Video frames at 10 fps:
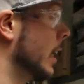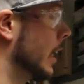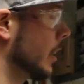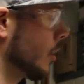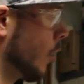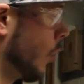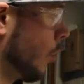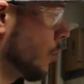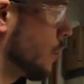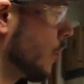get the
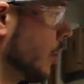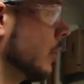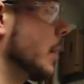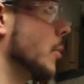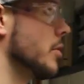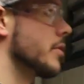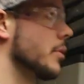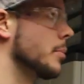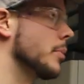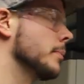holes drilled. I'm also,